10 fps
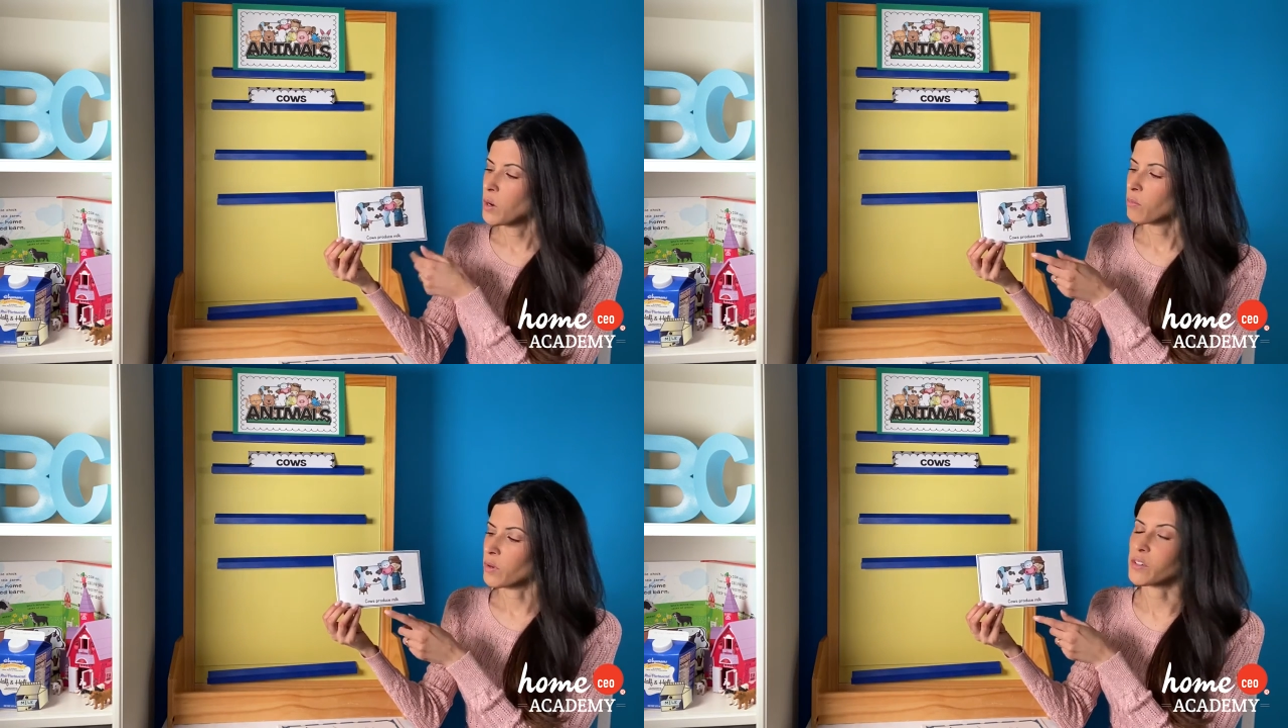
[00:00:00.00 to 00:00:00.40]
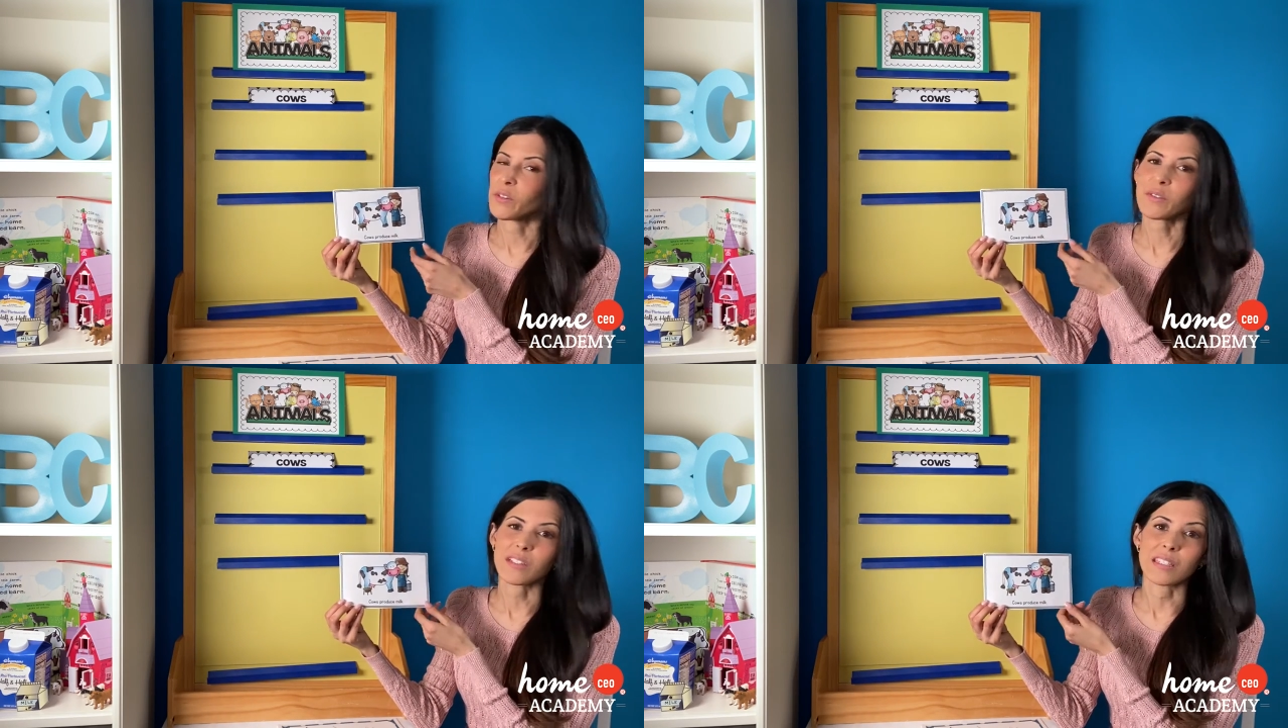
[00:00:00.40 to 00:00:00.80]

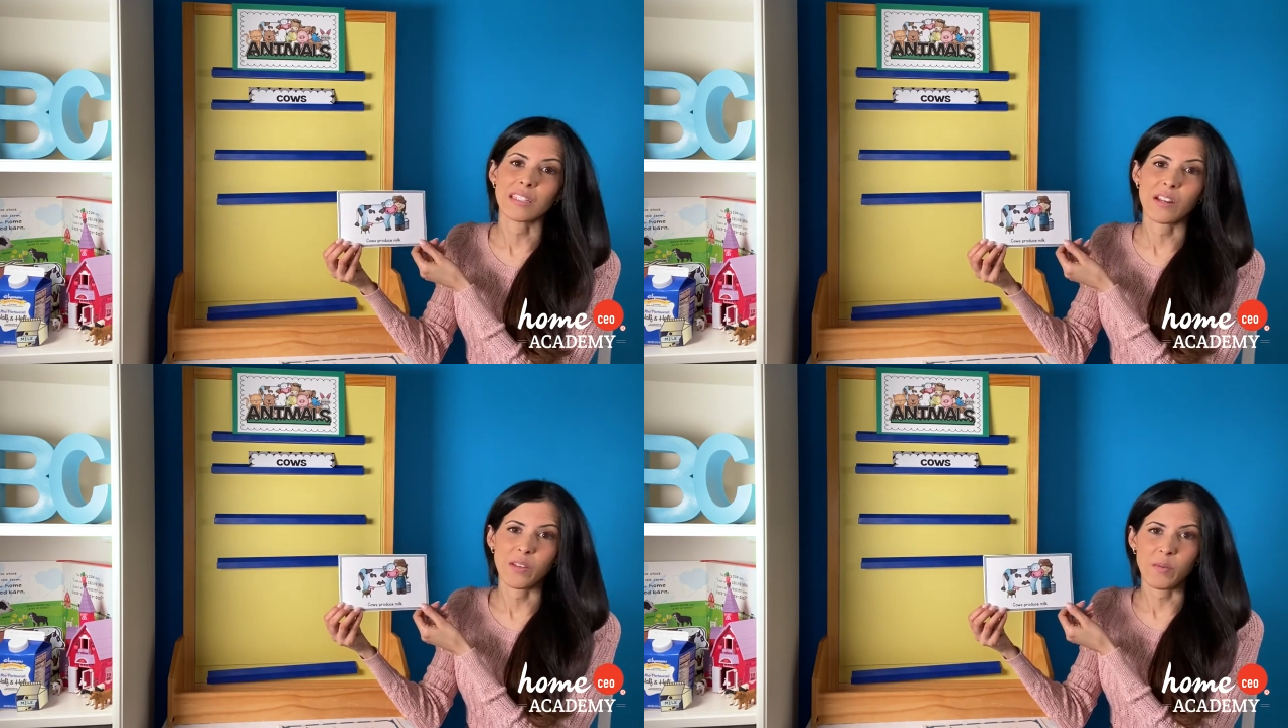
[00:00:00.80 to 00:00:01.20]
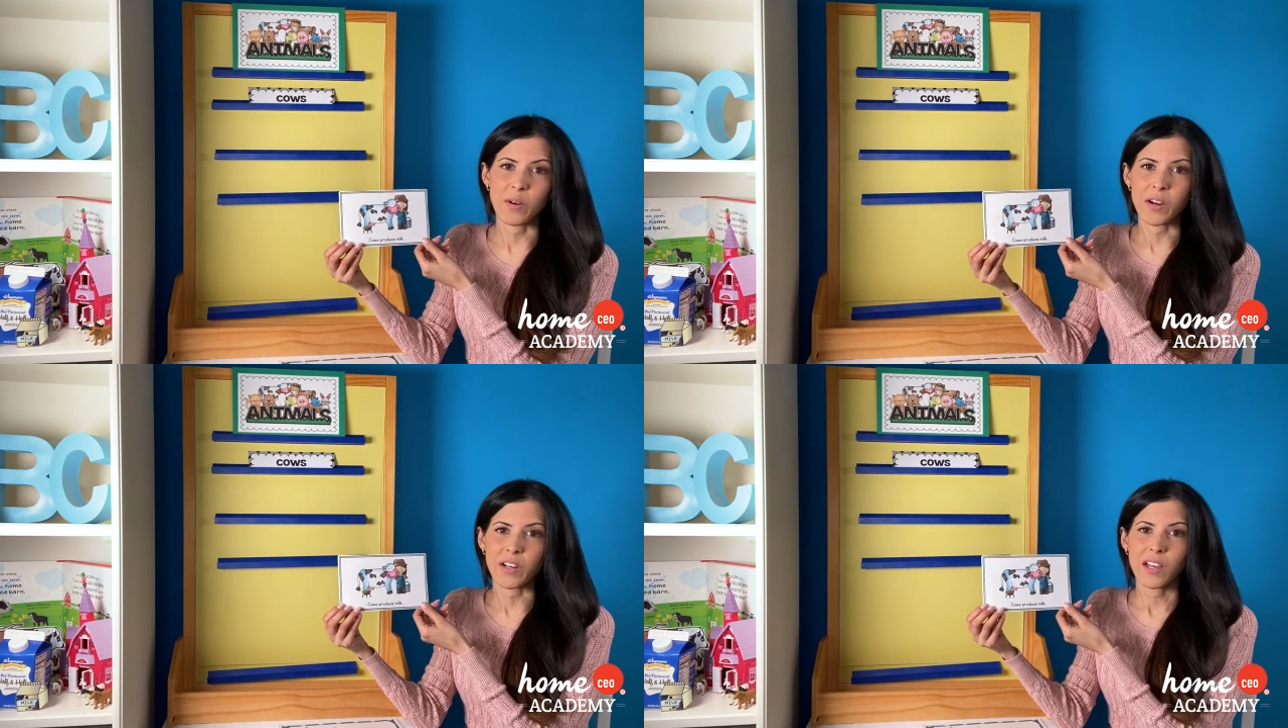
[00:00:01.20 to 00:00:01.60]
Produce is another
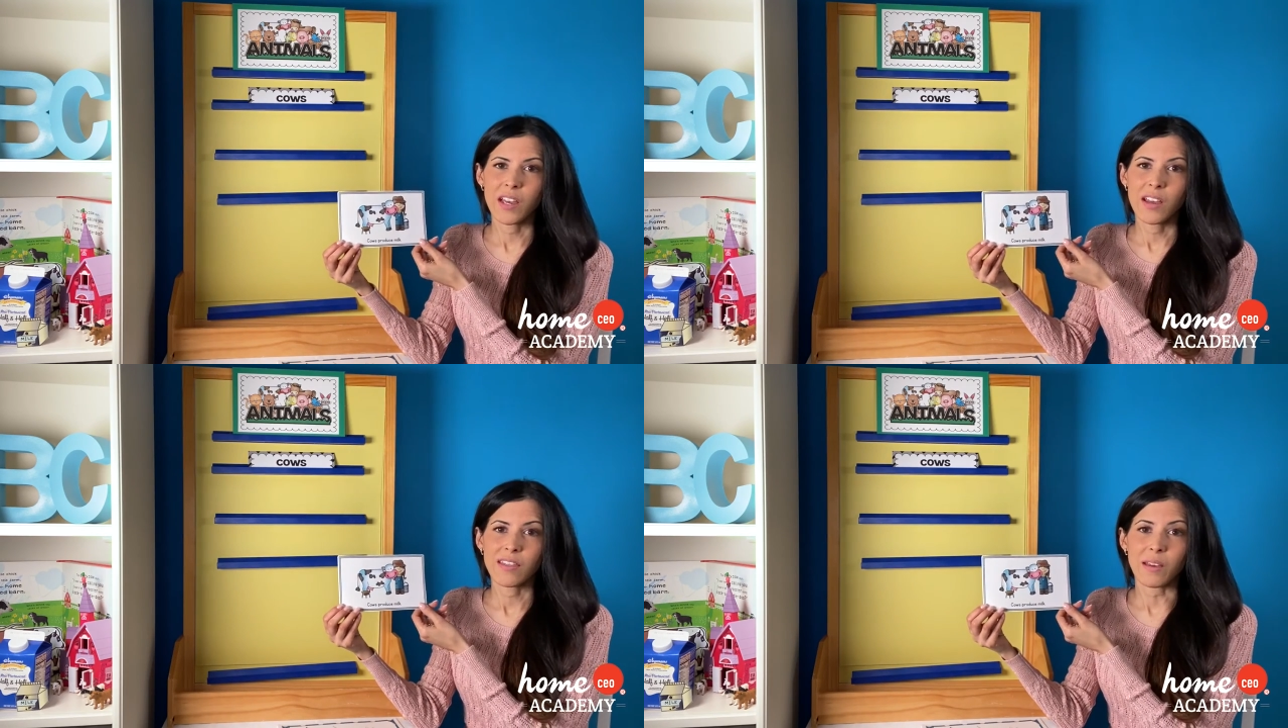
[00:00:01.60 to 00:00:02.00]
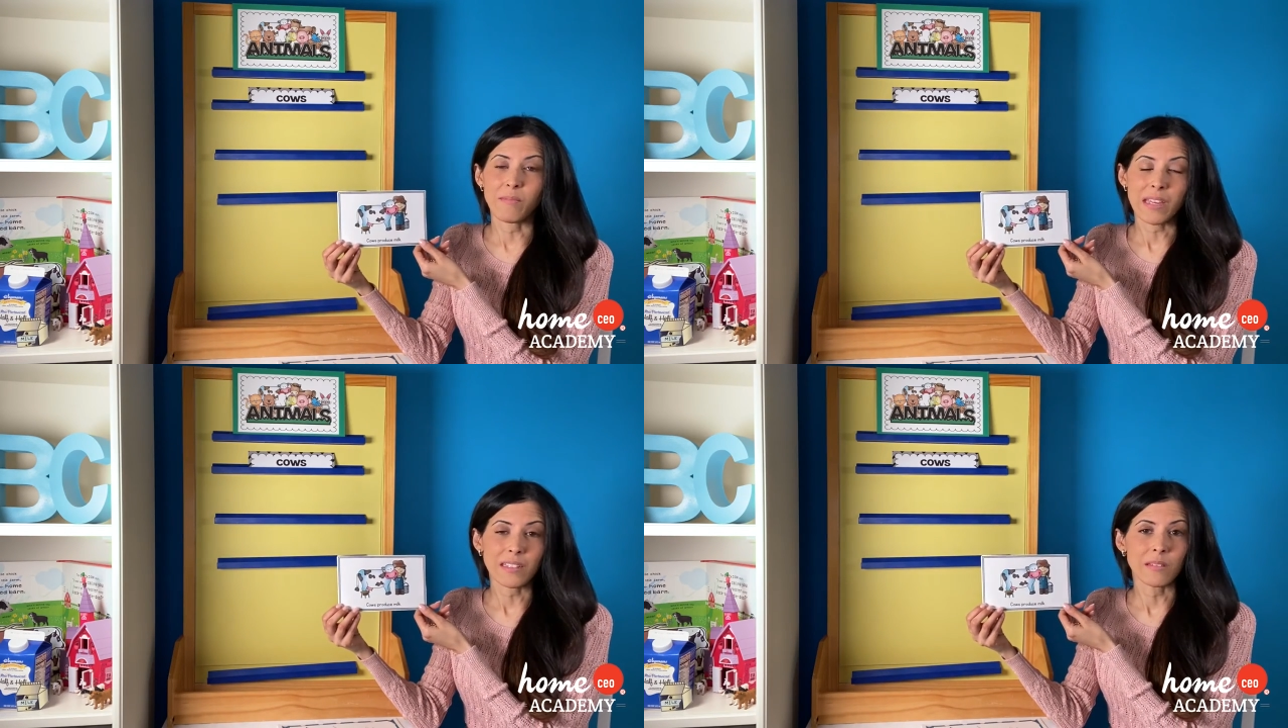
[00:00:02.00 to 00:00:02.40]
word that
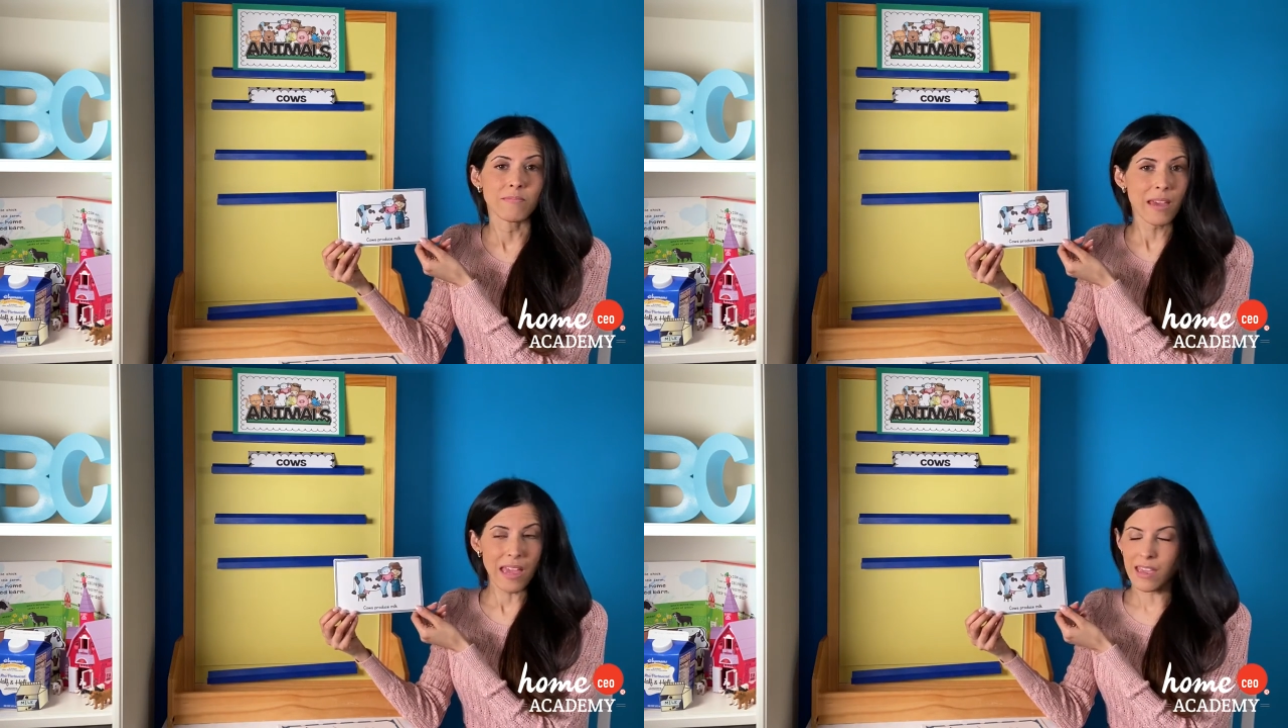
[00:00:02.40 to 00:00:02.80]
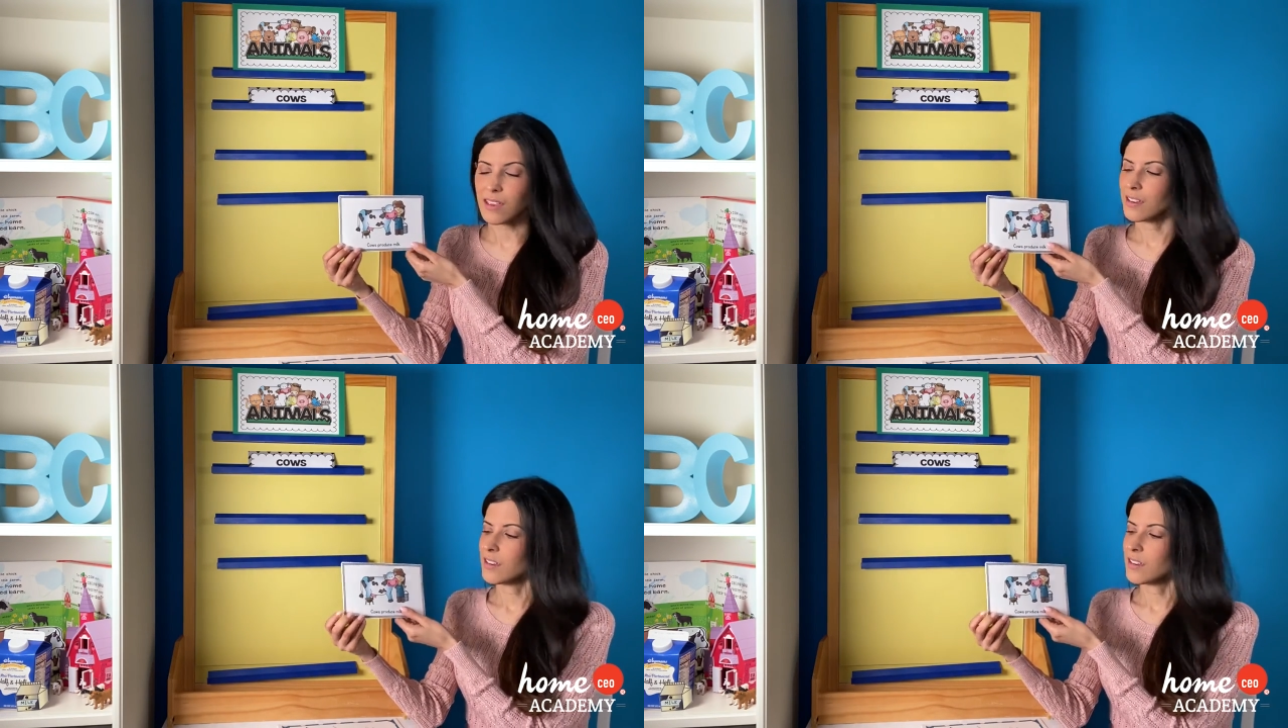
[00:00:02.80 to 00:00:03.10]
means make.